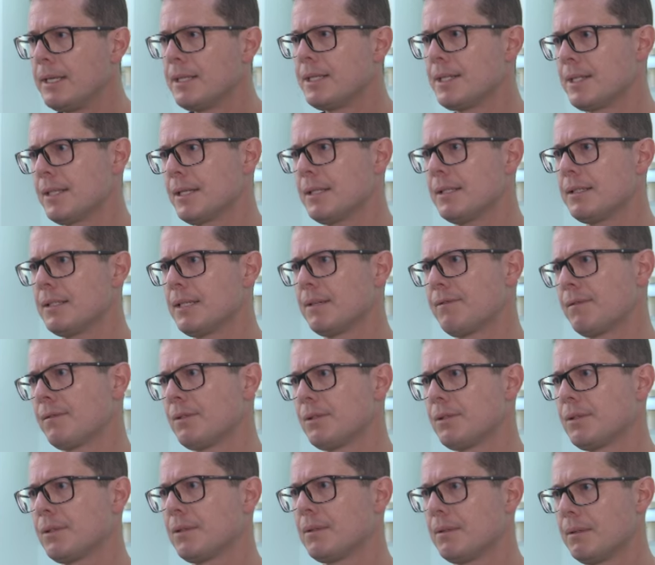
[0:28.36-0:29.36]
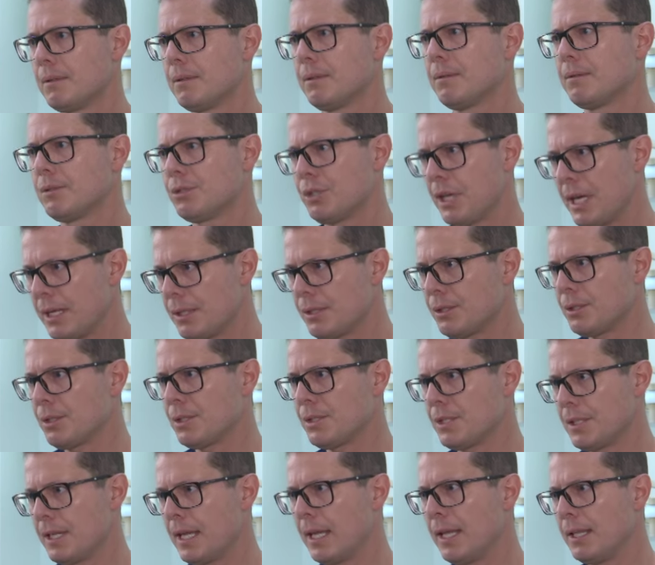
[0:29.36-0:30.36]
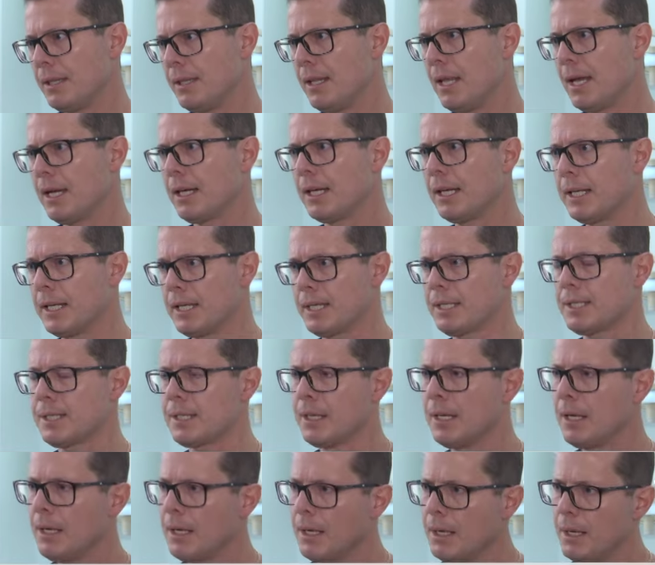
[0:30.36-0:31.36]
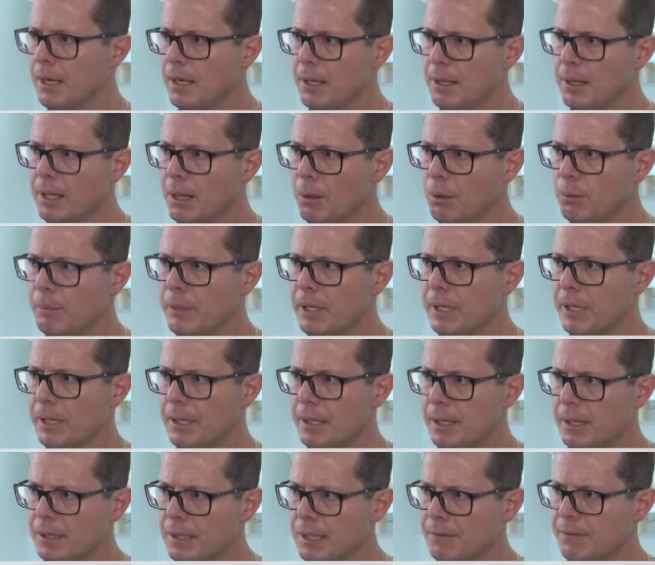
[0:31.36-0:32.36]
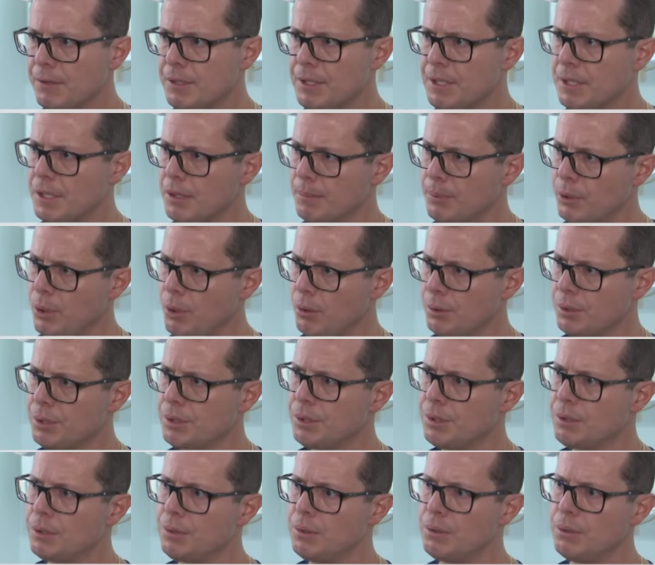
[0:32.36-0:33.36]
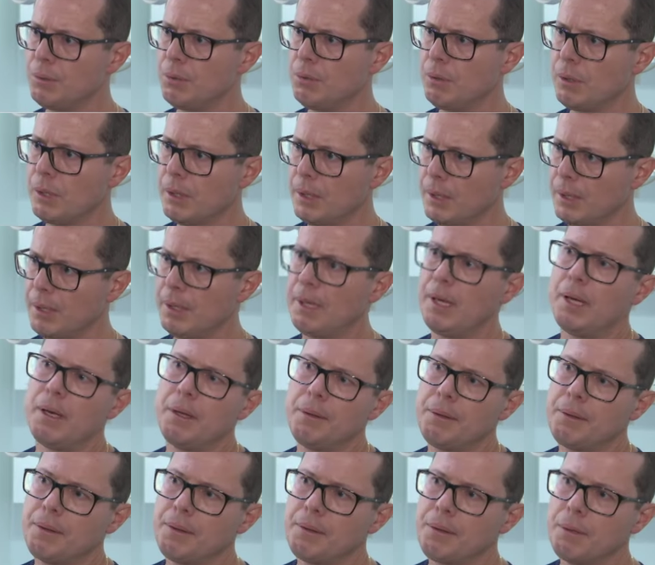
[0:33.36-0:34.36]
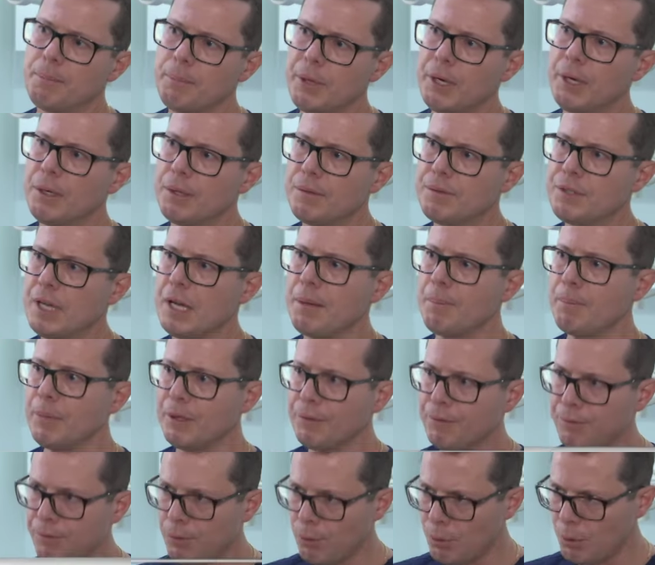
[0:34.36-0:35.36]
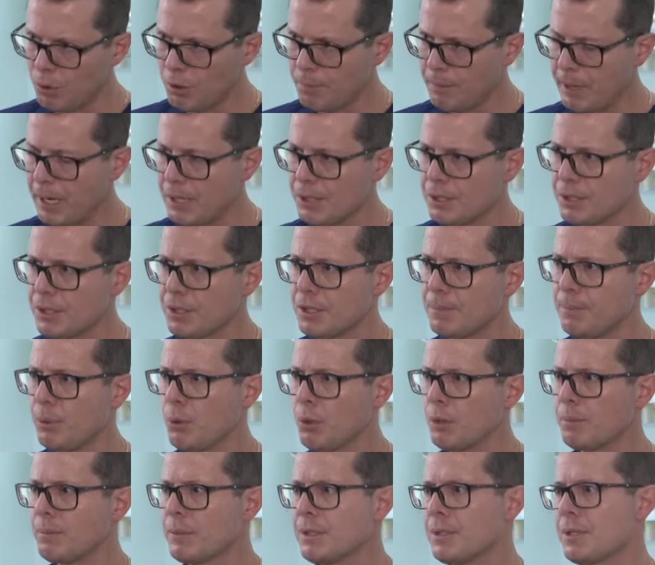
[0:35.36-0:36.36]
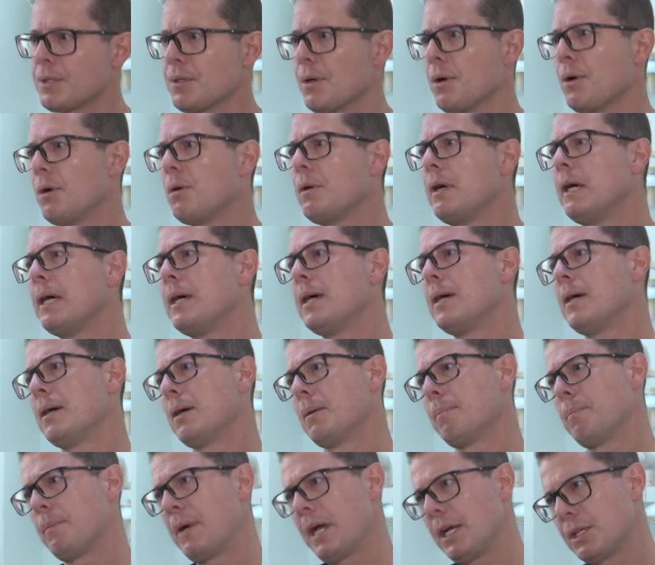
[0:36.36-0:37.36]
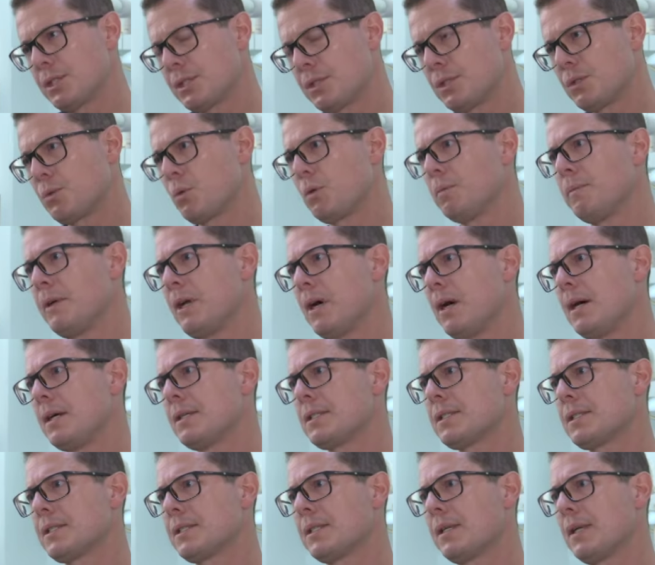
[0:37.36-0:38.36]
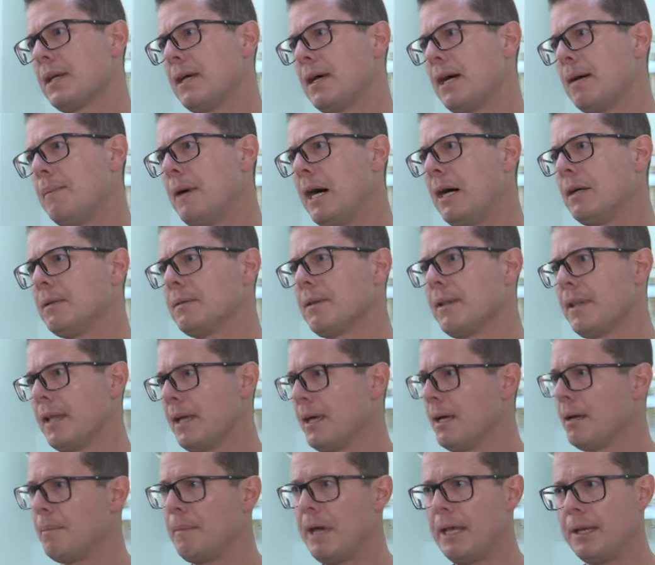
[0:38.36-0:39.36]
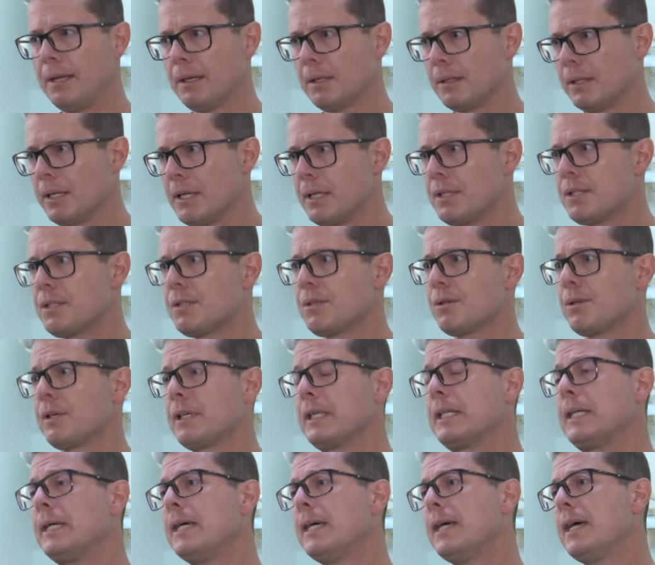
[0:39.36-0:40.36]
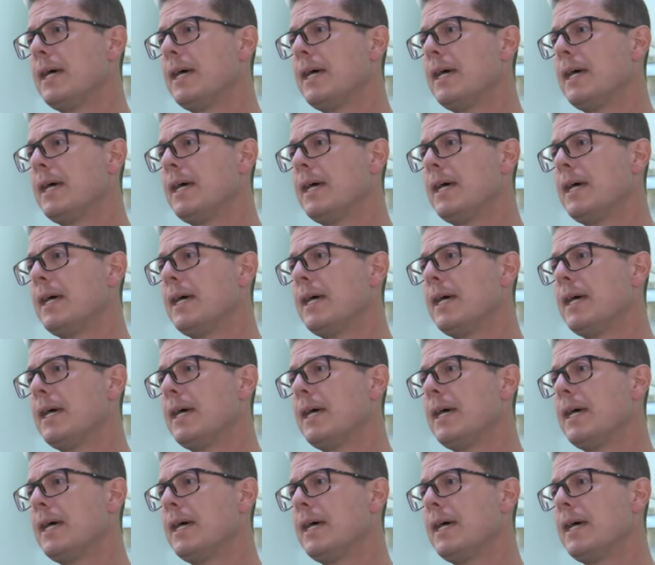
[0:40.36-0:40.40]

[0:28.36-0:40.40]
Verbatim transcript: see different changes in their clinics. There will be a difference in approach to uh, the period of time before the patient's appointment, so patients will be asked about their medical history,